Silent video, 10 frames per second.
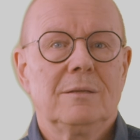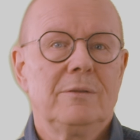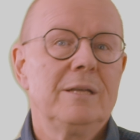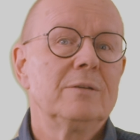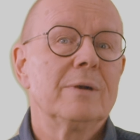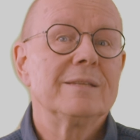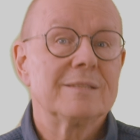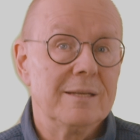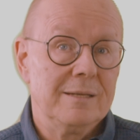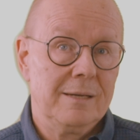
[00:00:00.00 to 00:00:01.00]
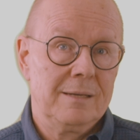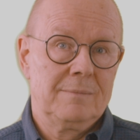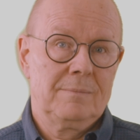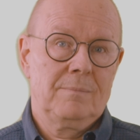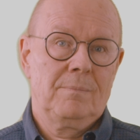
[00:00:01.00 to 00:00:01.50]
the address data.
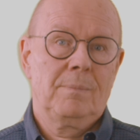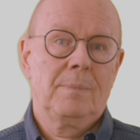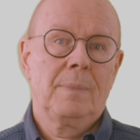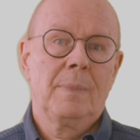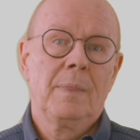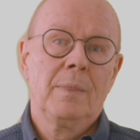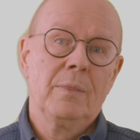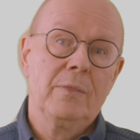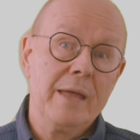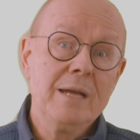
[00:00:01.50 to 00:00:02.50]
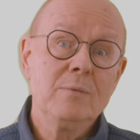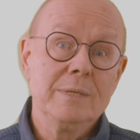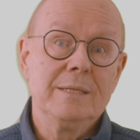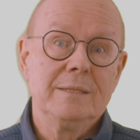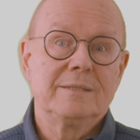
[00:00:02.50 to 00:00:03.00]
Then
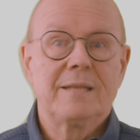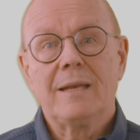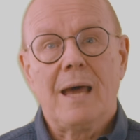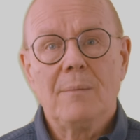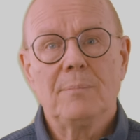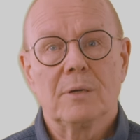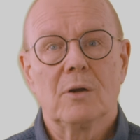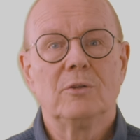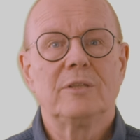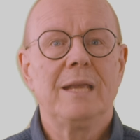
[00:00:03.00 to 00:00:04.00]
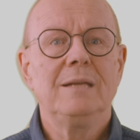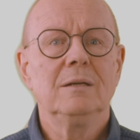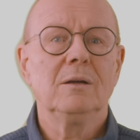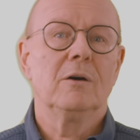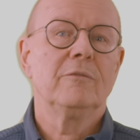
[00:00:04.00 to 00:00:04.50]
we set up a
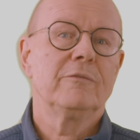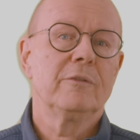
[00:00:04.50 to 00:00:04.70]
container of